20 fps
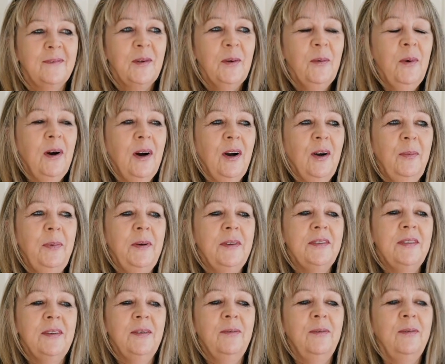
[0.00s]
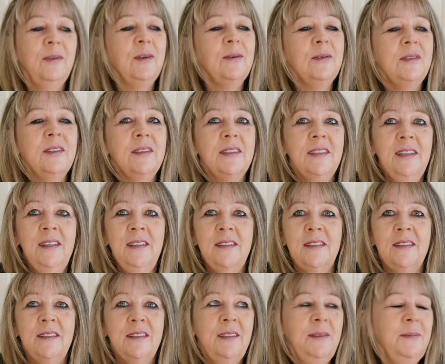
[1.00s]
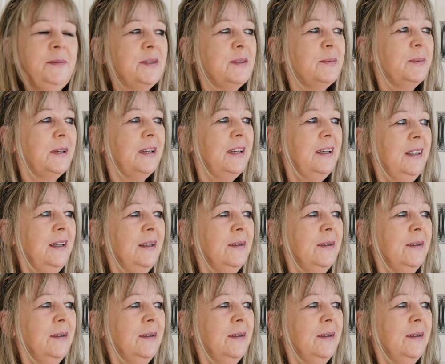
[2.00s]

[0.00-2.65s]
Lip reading: Well, I hope it's a real success. It seems to be.